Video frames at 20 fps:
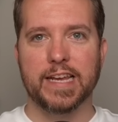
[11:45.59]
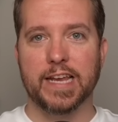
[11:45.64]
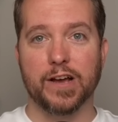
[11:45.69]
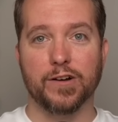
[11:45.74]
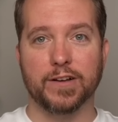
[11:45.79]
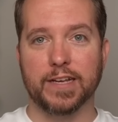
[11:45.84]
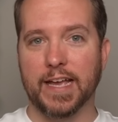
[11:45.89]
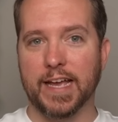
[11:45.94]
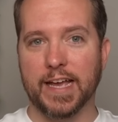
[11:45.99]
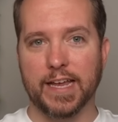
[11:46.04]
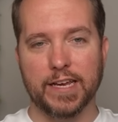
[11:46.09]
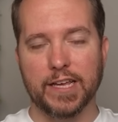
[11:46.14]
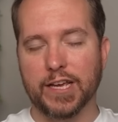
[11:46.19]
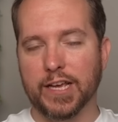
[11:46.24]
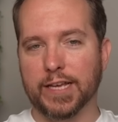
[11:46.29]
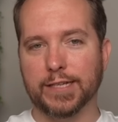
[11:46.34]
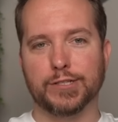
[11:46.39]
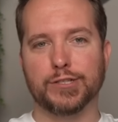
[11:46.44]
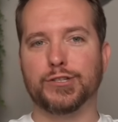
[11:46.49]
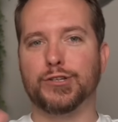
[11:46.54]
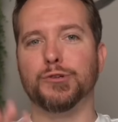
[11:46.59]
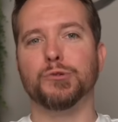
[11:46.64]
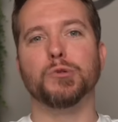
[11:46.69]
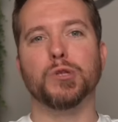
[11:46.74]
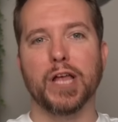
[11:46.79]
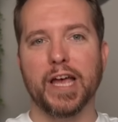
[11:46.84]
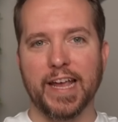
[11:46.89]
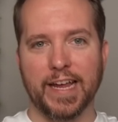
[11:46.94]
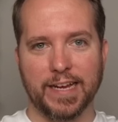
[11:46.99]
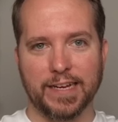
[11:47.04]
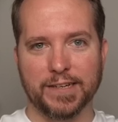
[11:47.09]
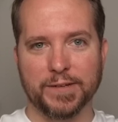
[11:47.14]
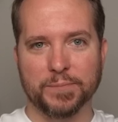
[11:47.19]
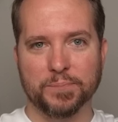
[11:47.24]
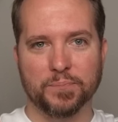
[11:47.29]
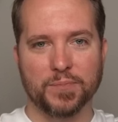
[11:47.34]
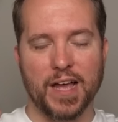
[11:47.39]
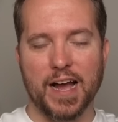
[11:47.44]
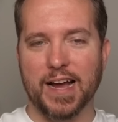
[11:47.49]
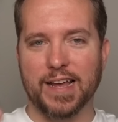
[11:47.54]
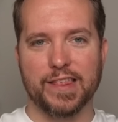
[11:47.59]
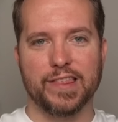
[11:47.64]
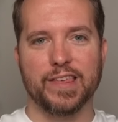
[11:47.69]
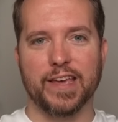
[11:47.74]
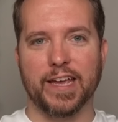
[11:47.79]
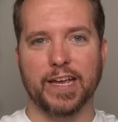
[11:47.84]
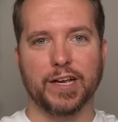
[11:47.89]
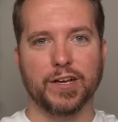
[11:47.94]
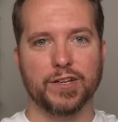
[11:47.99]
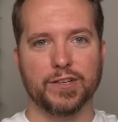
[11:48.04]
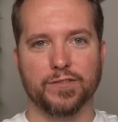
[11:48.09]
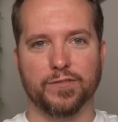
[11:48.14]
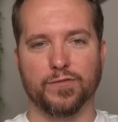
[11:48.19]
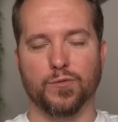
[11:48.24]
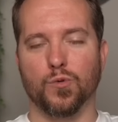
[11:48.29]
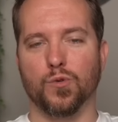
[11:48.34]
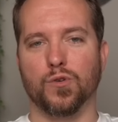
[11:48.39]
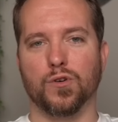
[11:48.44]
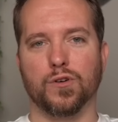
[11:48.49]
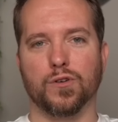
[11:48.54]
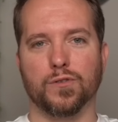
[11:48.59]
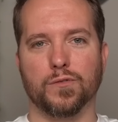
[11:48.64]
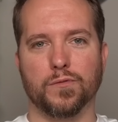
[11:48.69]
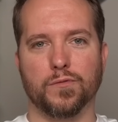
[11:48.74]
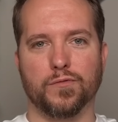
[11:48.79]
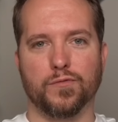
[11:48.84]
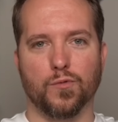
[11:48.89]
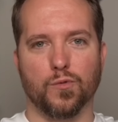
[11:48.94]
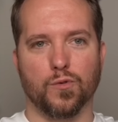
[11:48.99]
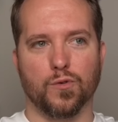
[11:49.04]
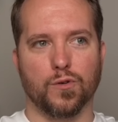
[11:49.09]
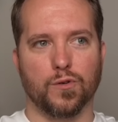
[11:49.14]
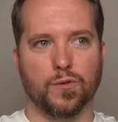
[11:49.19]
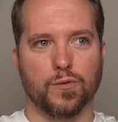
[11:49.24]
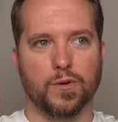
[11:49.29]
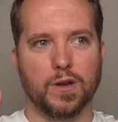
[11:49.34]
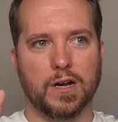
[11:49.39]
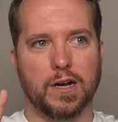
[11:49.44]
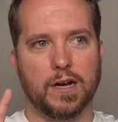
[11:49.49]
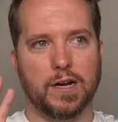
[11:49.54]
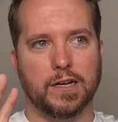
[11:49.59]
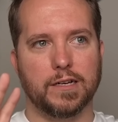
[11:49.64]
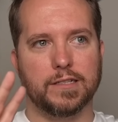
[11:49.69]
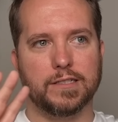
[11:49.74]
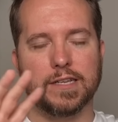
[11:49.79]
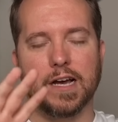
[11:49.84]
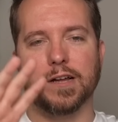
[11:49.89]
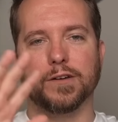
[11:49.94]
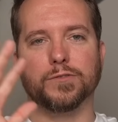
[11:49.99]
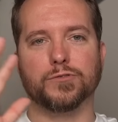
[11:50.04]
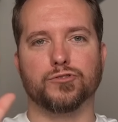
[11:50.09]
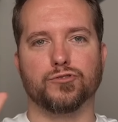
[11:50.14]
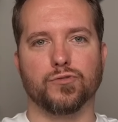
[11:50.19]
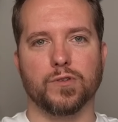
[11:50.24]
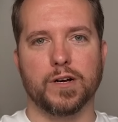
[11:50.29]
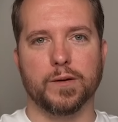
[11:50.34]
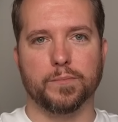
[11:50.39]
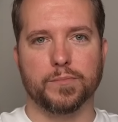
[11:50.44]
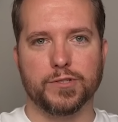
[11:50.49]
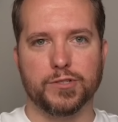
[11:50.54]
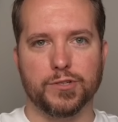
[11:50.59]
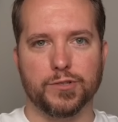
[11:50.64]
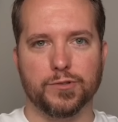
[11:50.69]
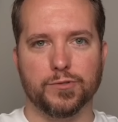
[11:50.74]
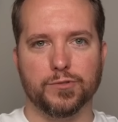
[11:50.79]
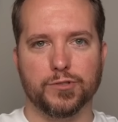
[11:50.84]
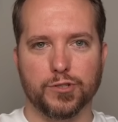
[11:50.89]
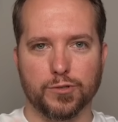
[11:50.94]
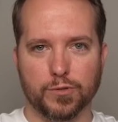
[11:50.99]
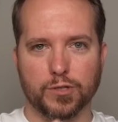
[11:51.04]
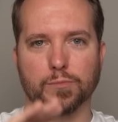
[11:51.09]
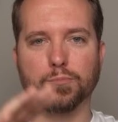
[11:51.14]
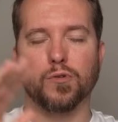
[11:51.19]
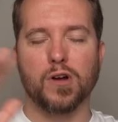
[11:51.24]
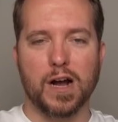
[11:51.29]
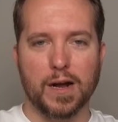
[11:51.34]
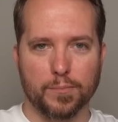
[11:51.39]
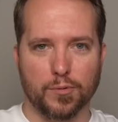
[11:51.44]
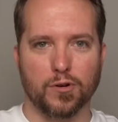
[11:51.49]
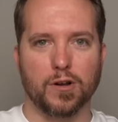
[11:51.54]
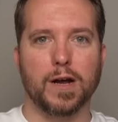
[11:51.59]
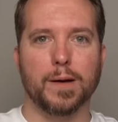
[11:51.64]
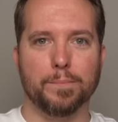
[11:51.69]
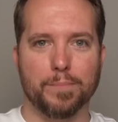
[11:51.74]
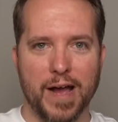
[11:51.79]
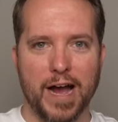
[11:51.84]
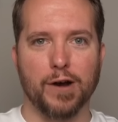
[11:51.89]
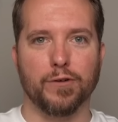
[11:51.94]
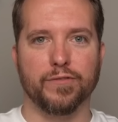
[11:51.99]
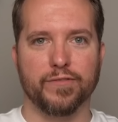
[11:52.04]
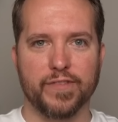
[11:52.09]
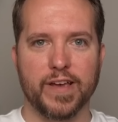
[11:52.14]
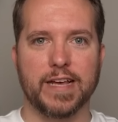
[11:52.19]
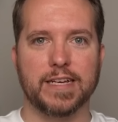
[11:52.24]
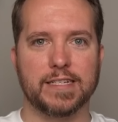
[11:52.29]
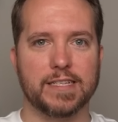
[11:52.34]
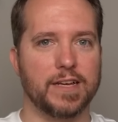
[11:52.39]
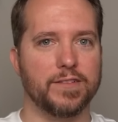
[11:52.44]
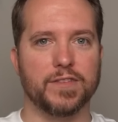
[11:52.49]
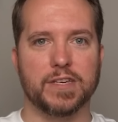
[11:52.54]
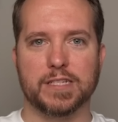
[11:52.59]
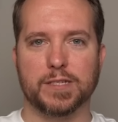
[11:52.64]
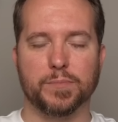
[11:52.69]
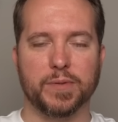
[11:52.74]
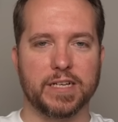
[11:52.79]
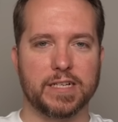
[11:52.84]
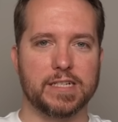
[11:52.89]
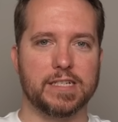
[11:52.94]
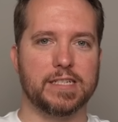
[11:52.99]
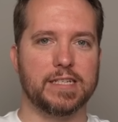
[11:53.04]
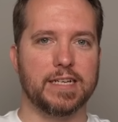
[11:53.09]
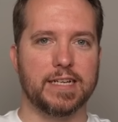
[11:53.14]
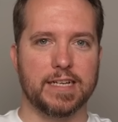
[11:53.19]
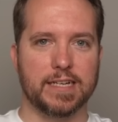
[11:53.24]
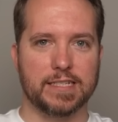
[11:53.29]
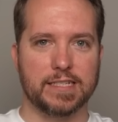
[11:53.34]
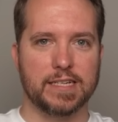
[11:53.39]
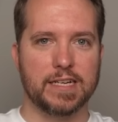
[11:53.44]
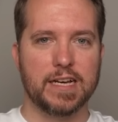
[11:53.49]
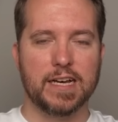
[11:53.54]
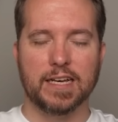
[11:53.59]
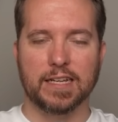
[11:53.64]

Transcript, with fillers: Now, again, it's too late I think for for uh, Donald Trump to do a proper about face on this because he has